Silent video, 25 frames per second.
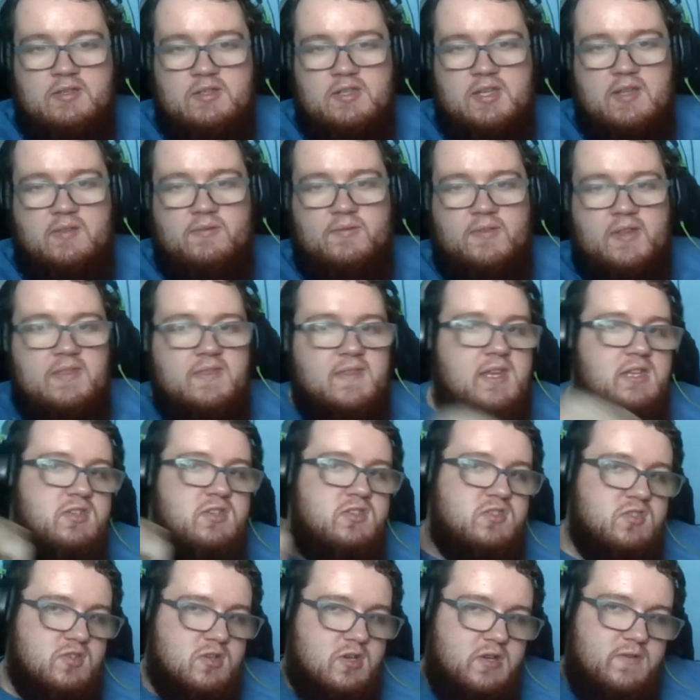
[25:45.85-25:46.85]
do you think they
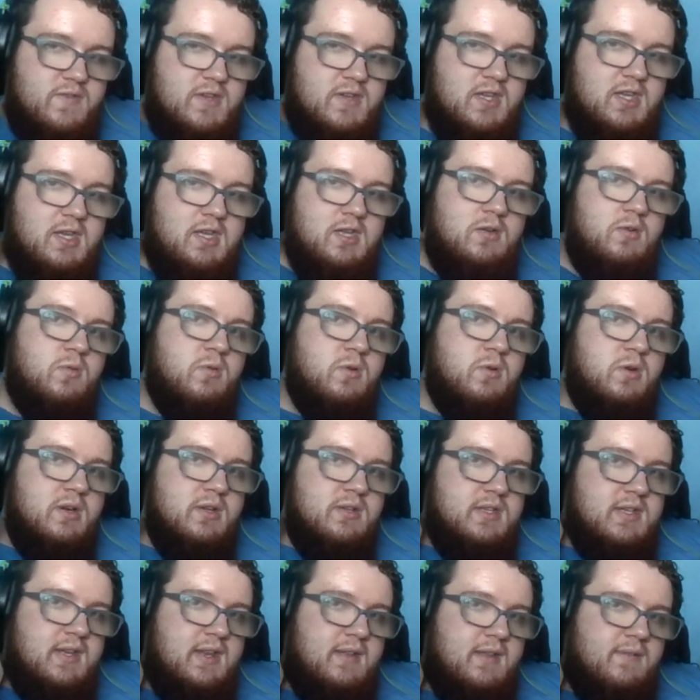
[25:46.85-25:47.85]
deserve it or
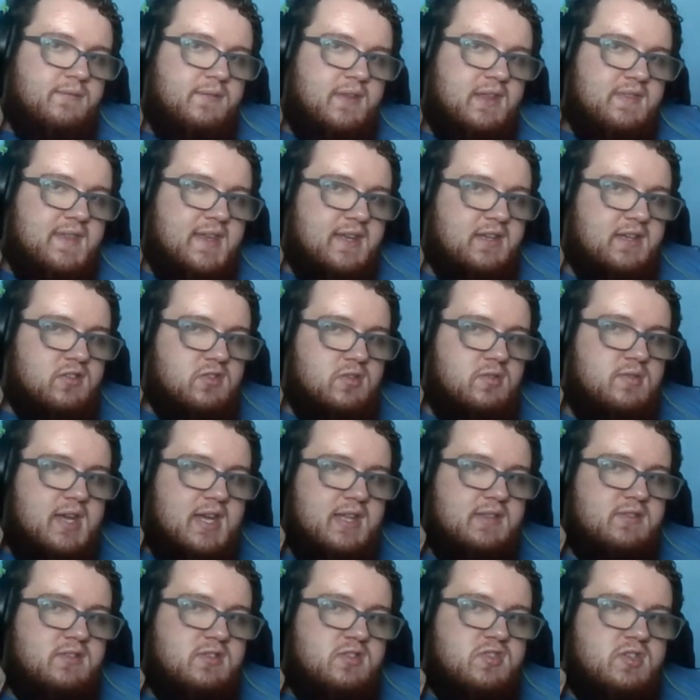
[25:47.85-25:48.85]
do you think they do
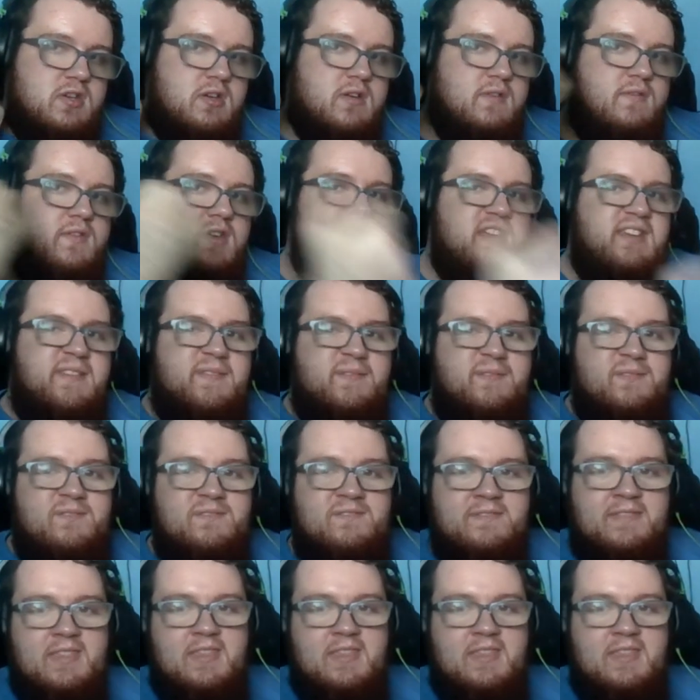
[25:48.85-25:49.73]
not deserve it